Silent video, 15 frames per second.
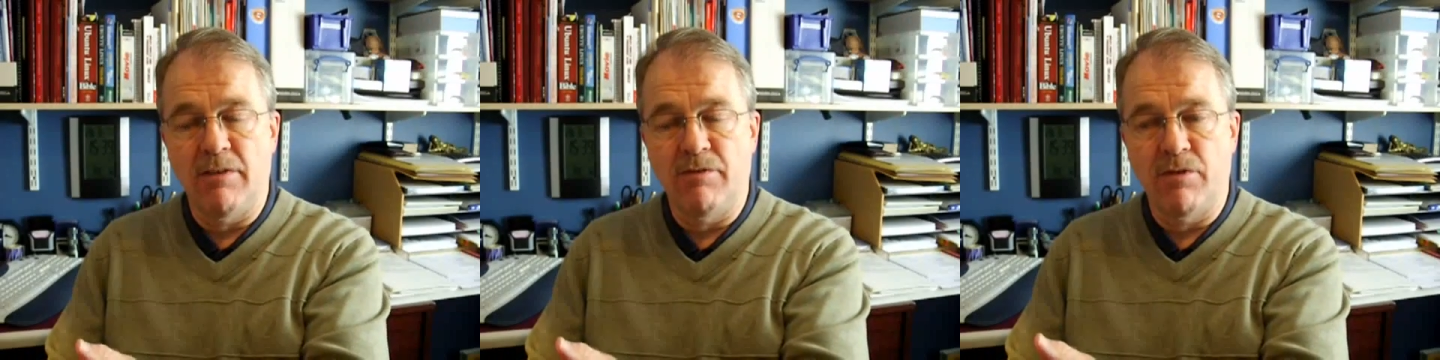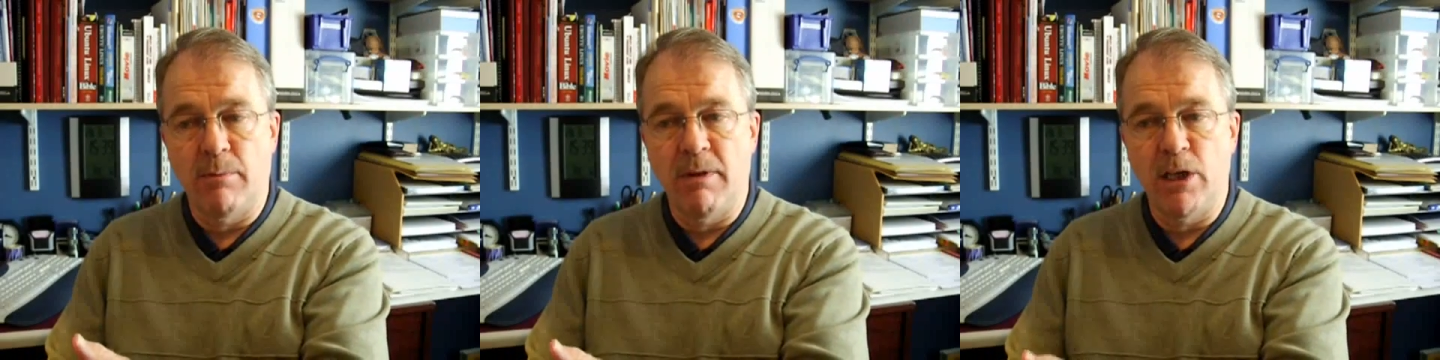
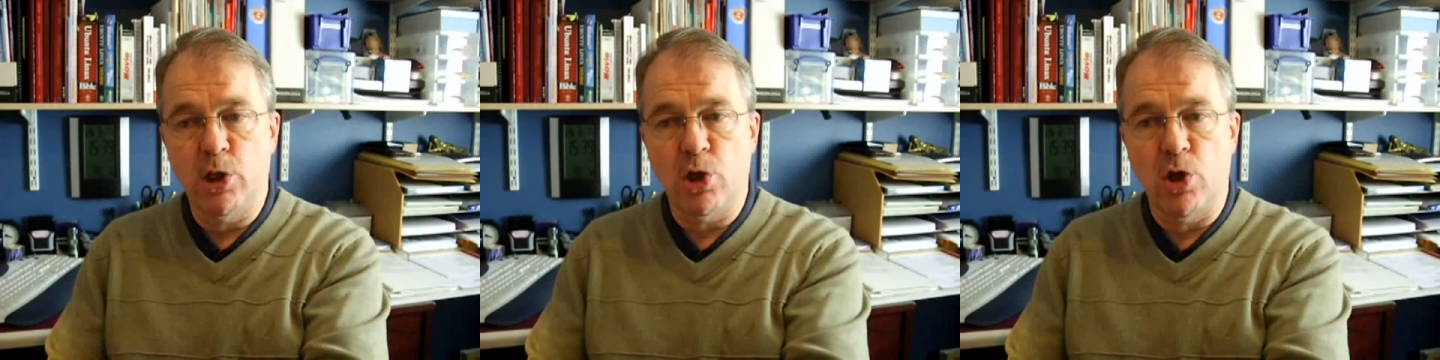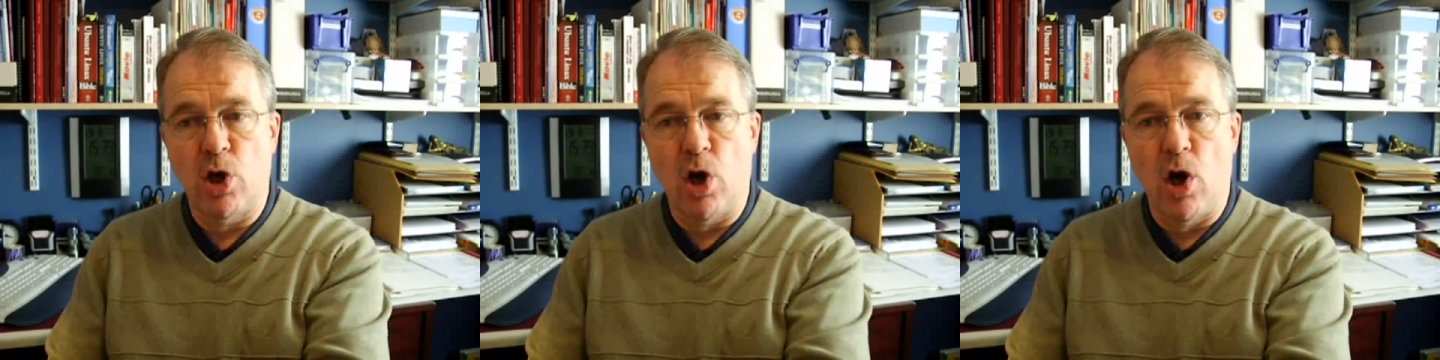
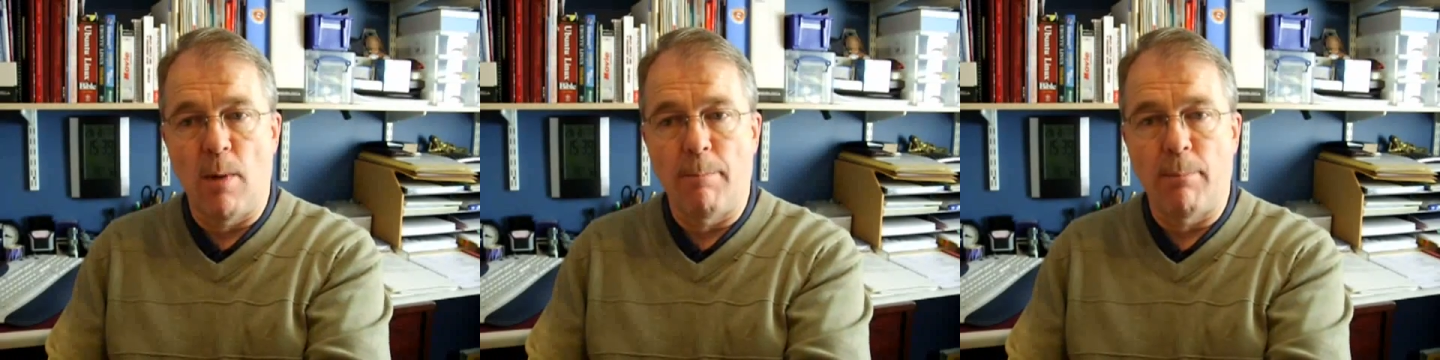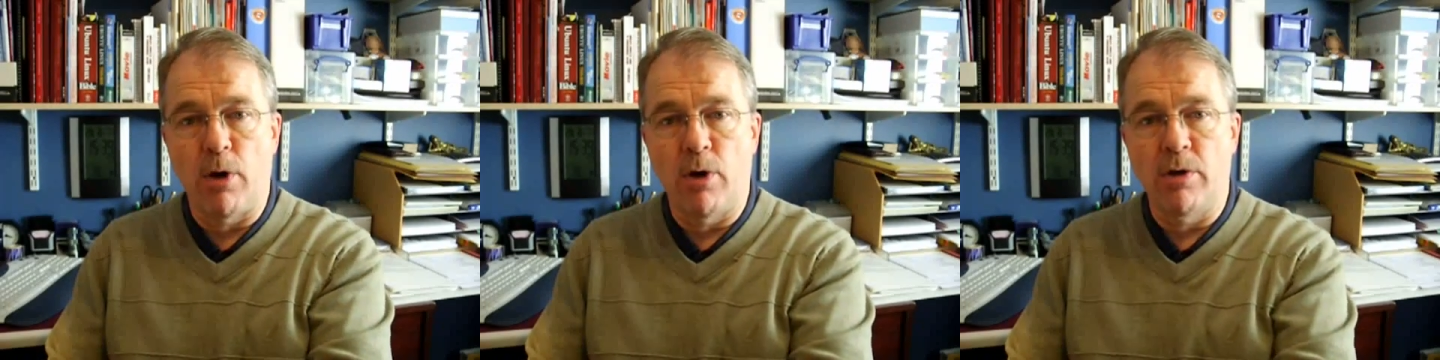information
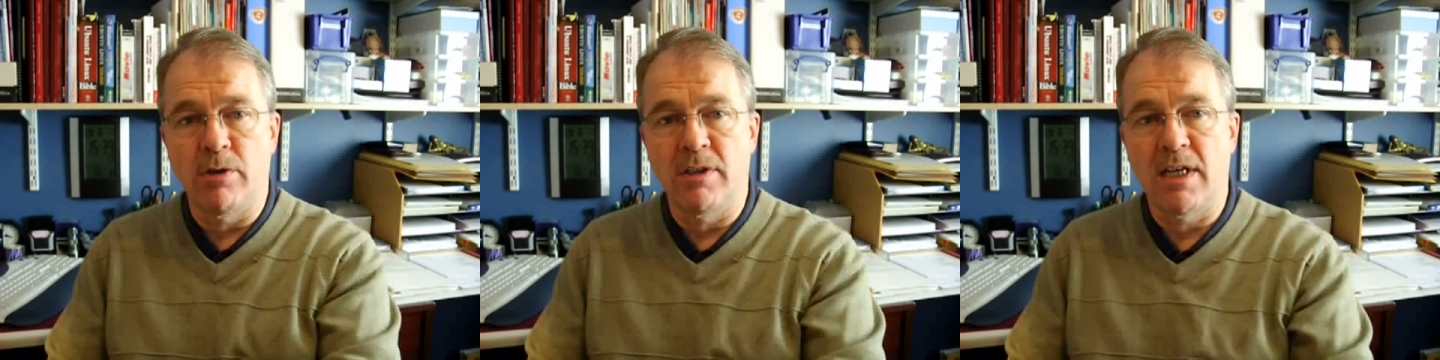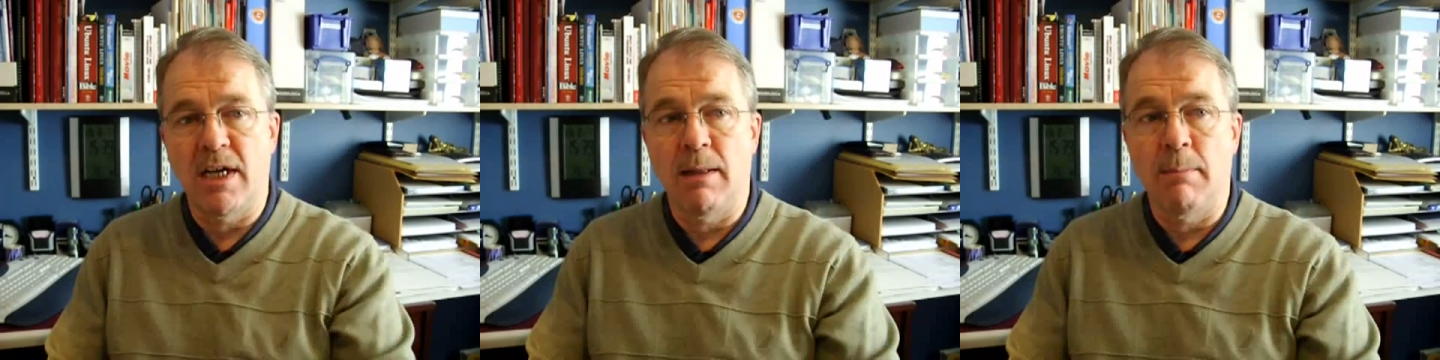up
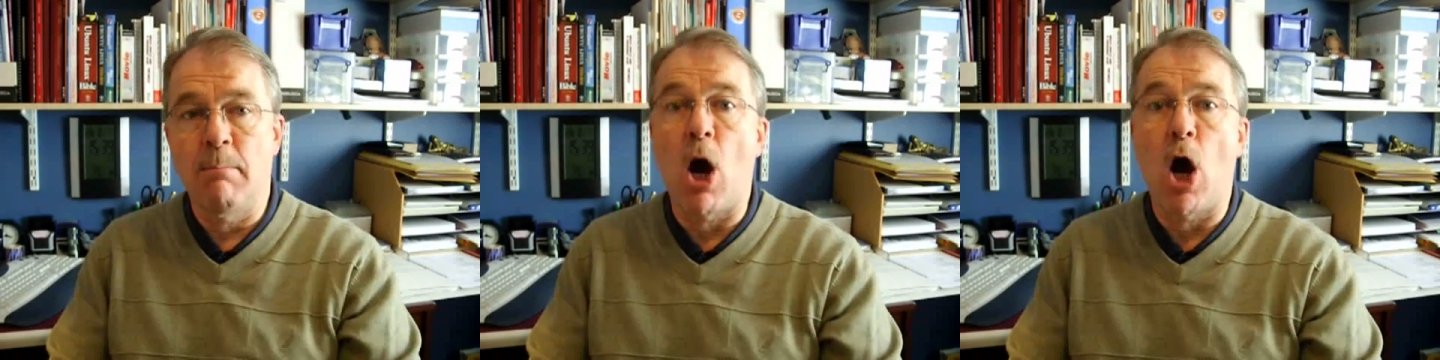until